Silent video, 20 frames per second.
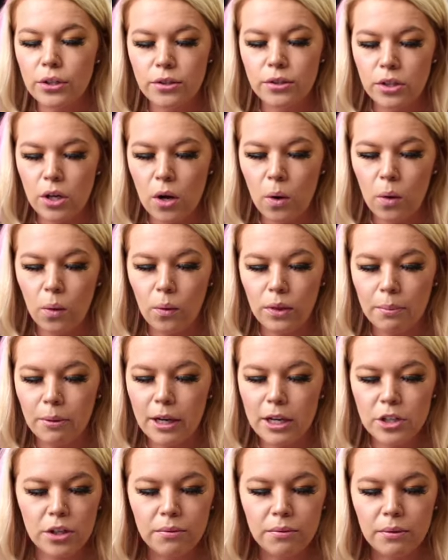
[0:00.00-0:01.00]
So the
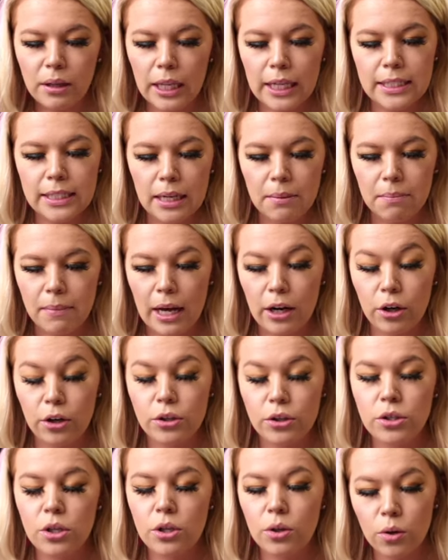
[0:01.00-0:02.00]
pressure really didn't
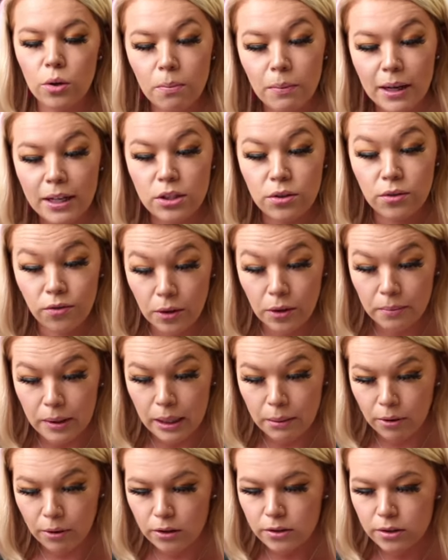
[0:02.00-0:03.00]
matter too much for
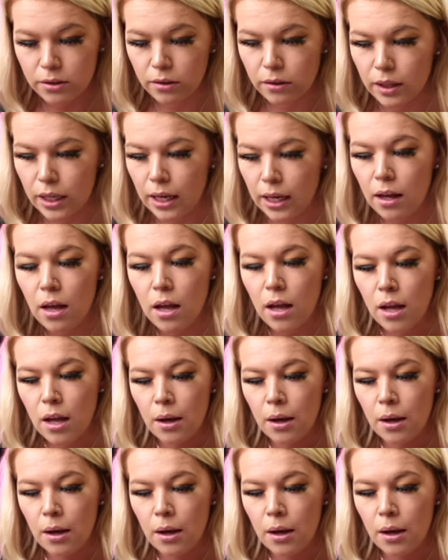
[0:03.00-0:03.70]
me personally.